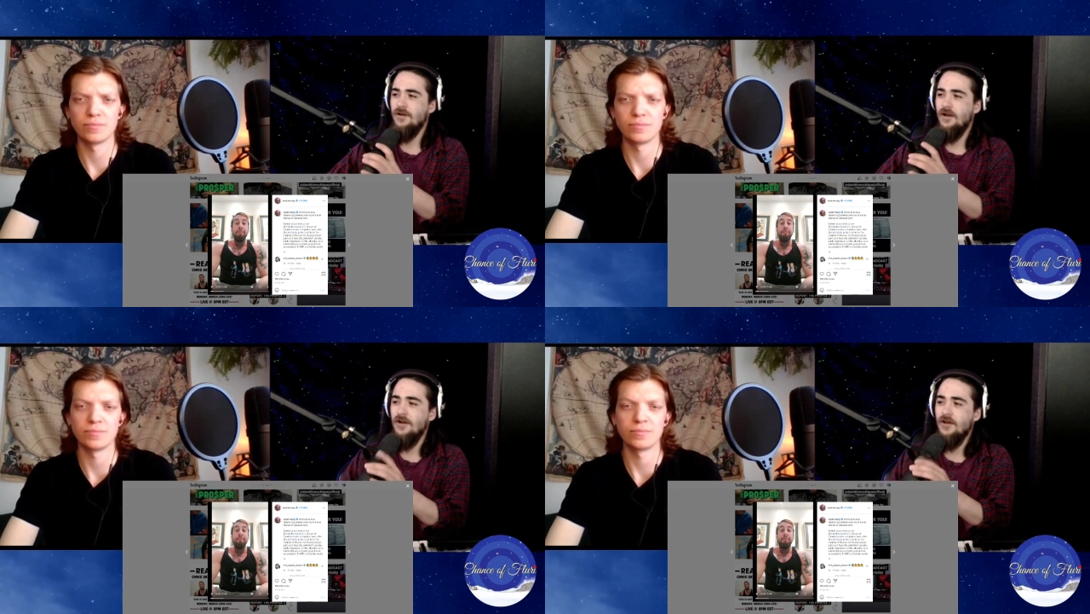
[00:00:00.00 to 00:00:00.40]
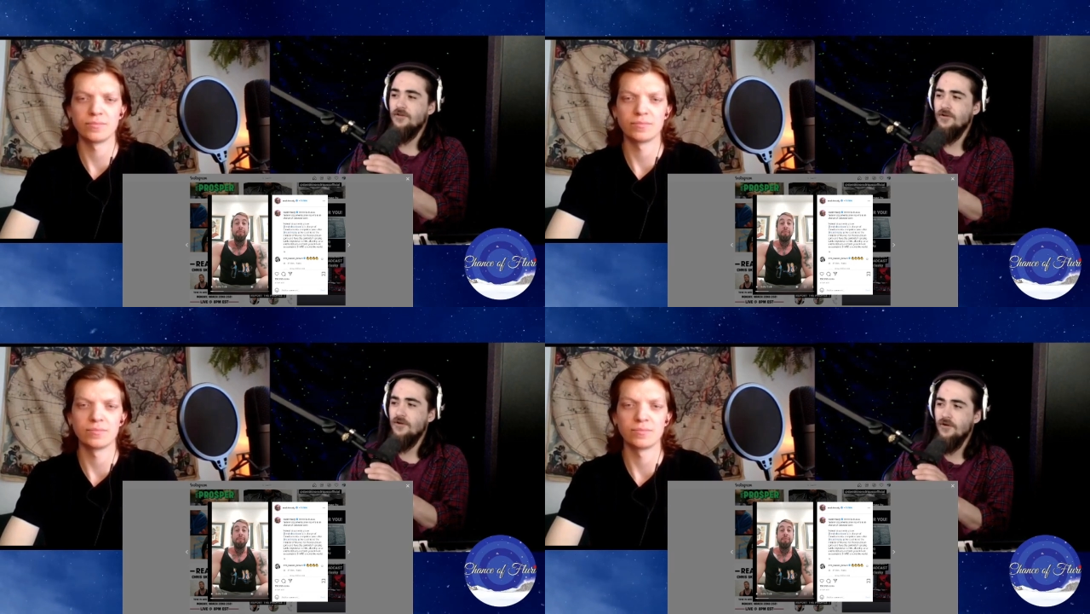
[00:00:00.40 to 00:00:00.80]

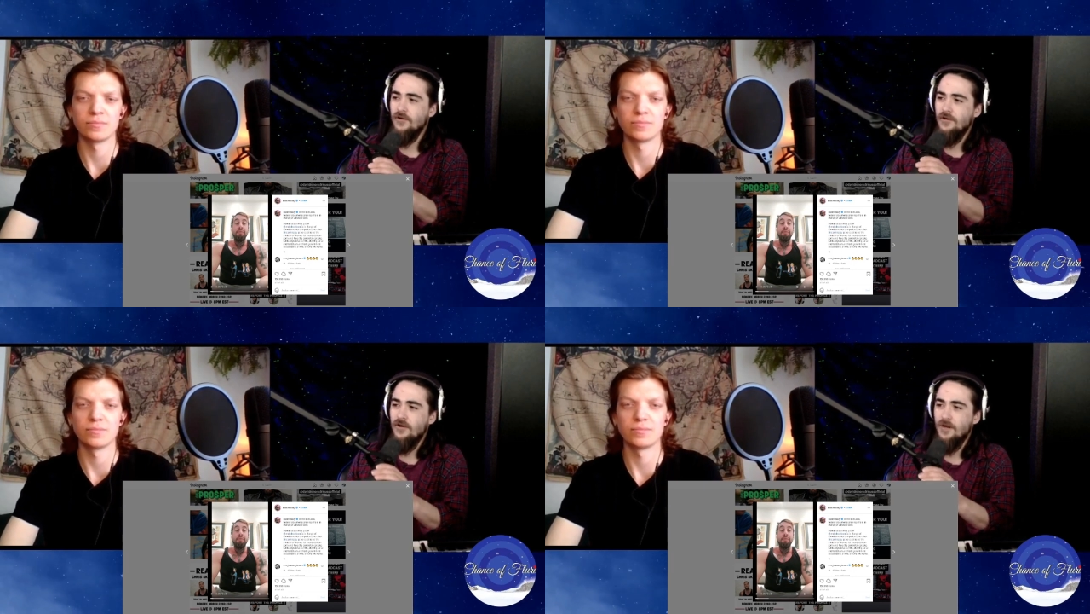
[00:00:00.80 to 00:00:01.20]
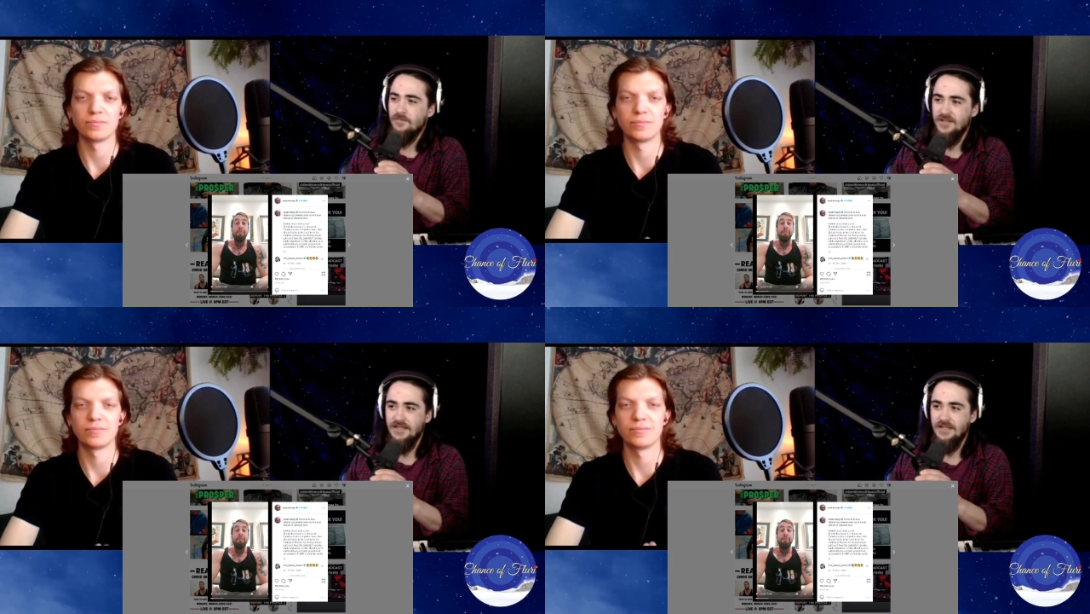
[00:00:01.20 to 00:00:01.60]
Speaker 1: Another
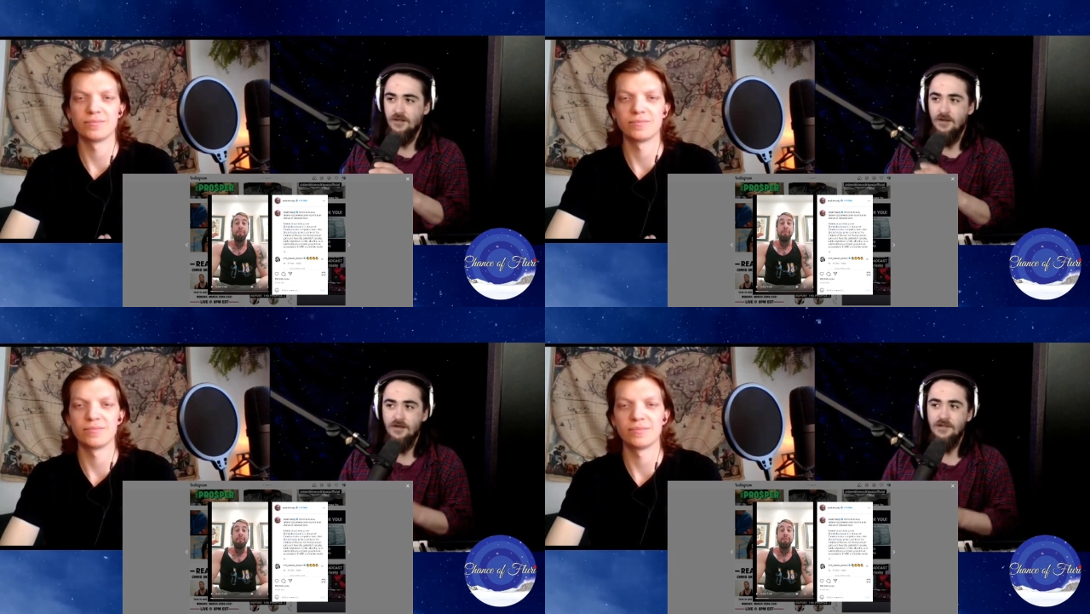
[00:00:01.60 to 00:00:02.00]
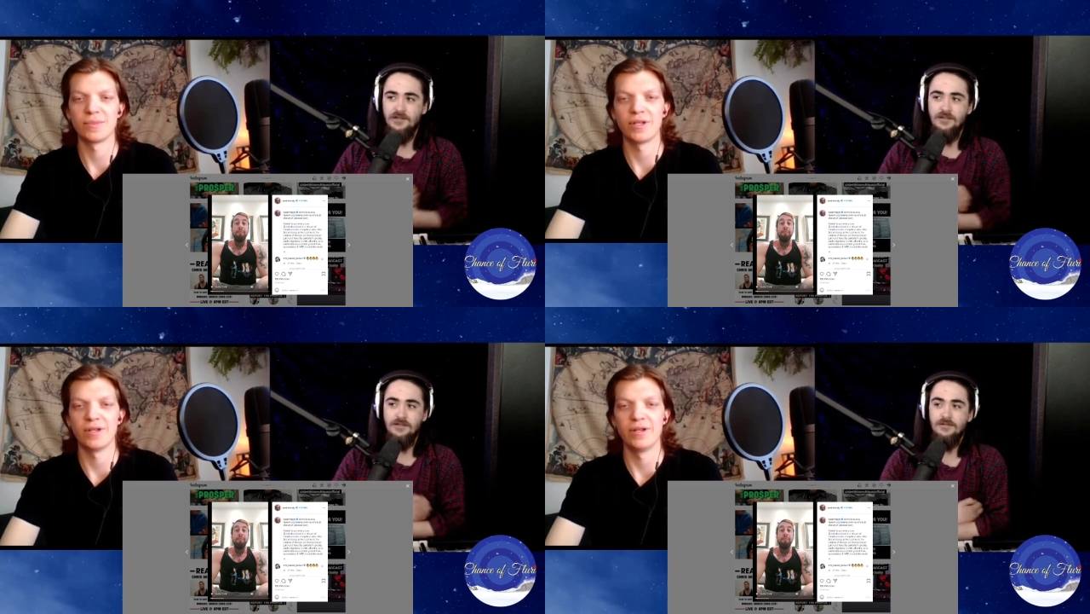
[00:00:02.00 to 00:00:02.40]
update
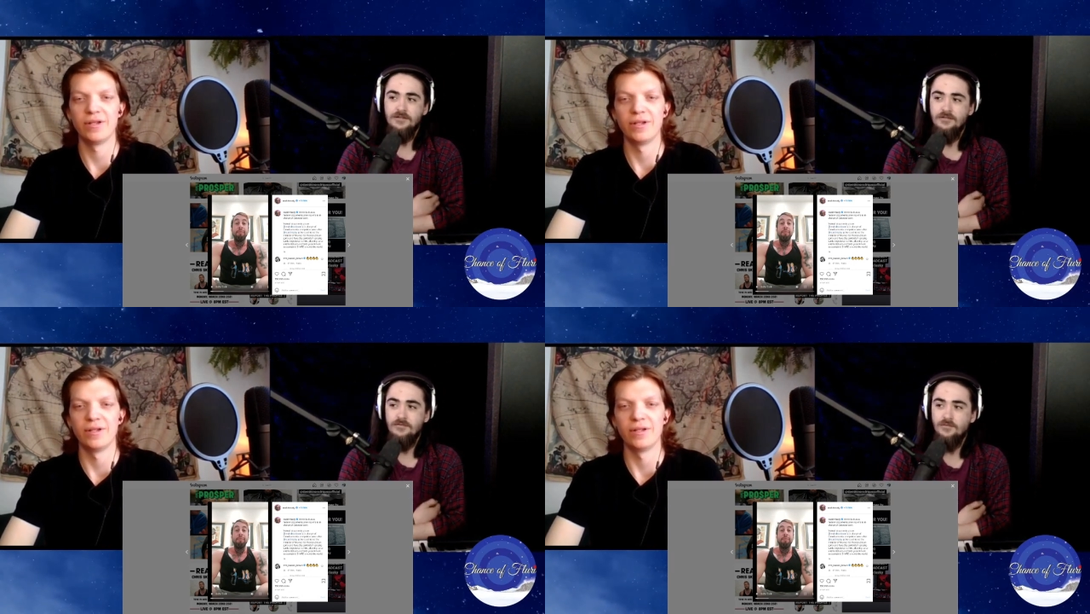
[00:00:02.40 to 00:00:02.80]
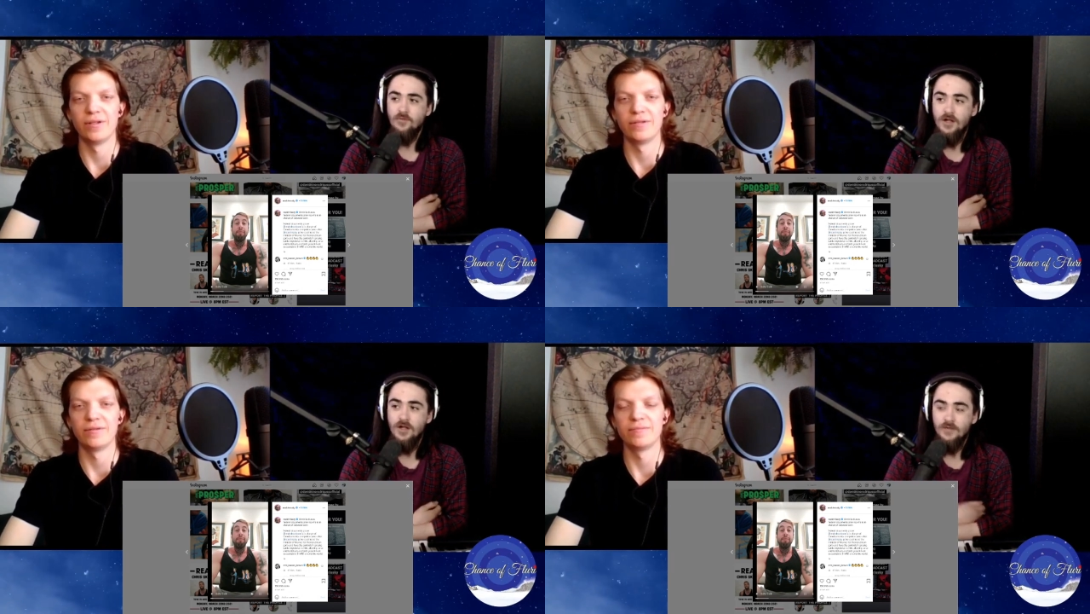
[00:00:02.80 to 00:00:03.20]
on.
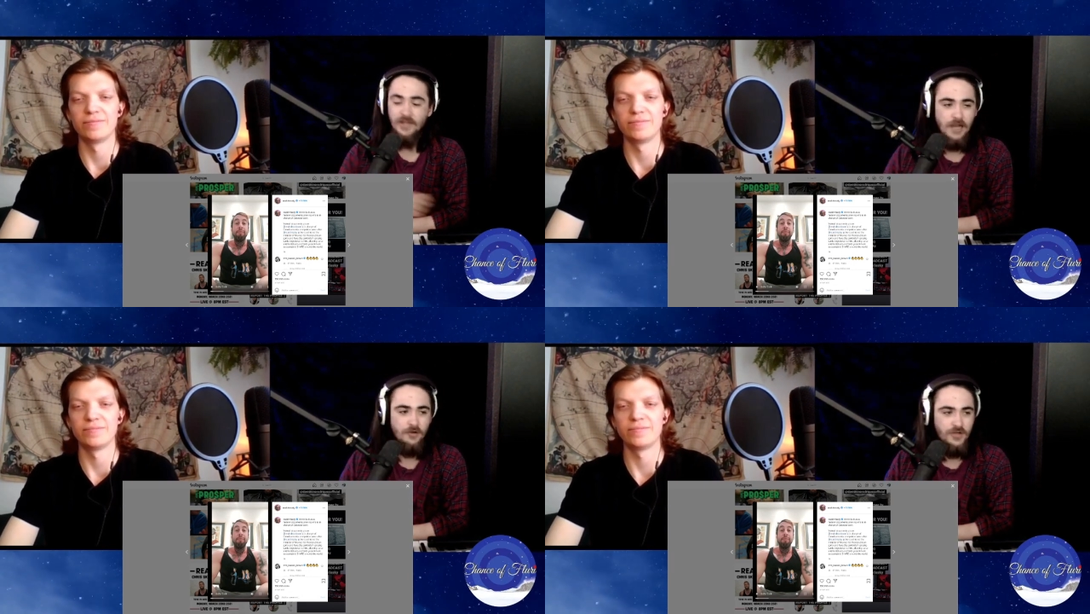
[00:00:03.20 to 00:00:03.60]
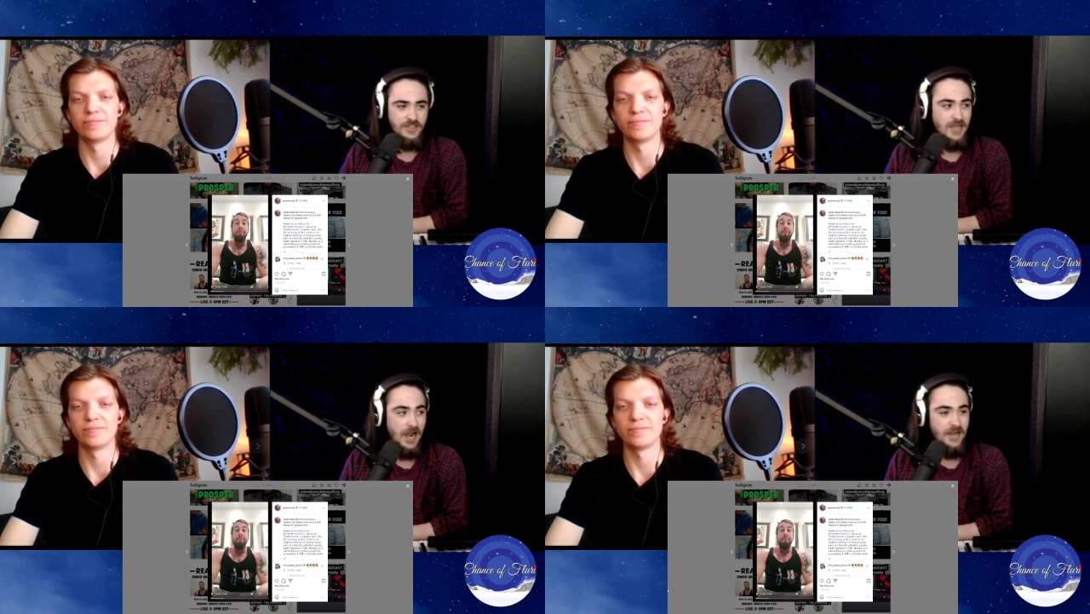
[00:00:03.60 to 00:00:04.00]
Well, we got Chris
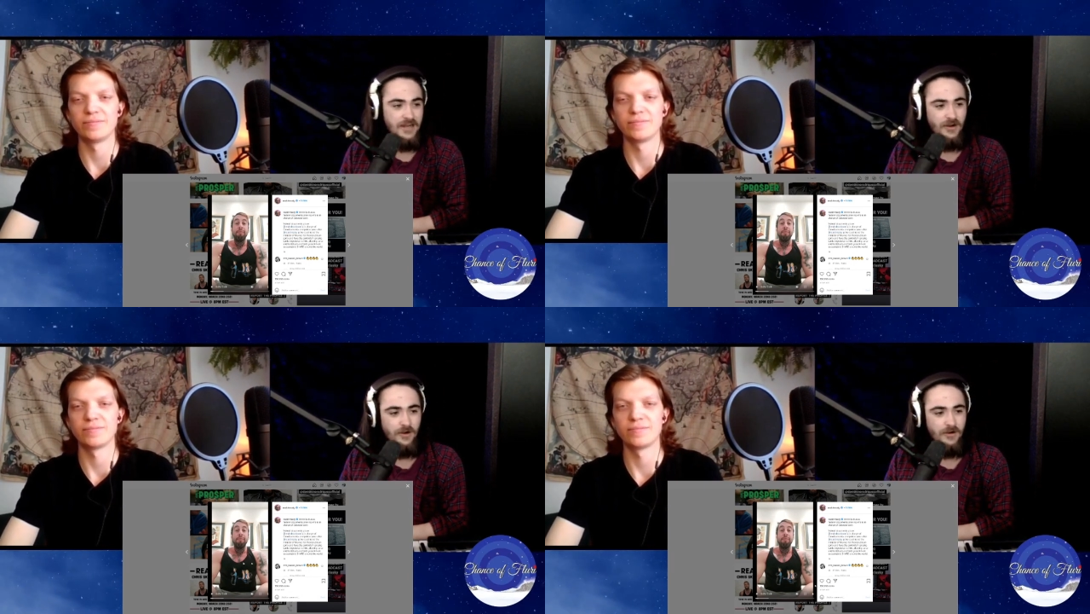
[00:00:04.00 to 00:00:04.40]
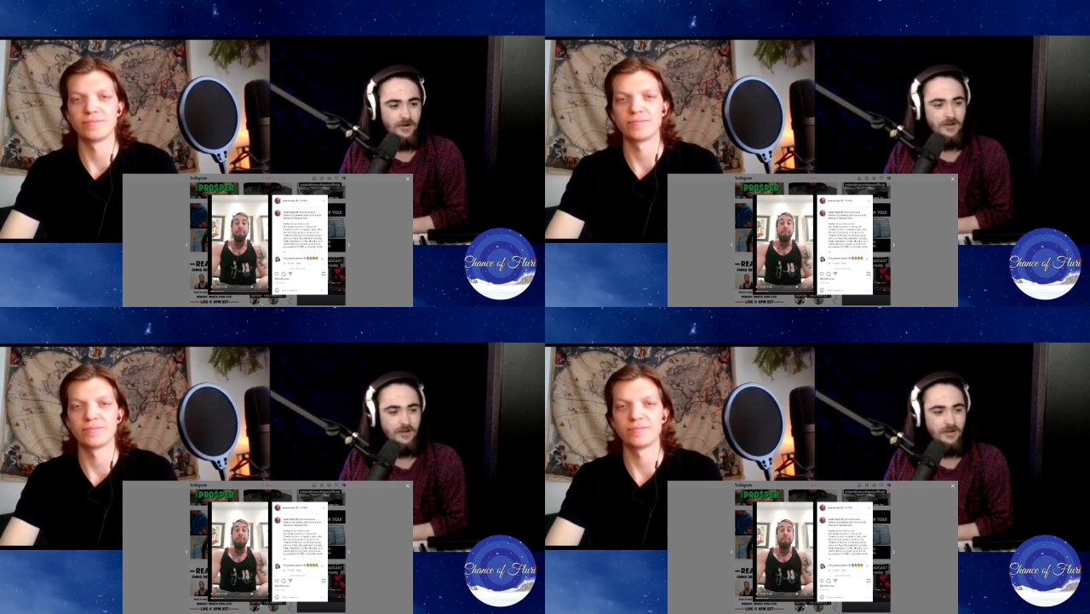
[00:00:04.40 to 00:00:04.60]
Sky here,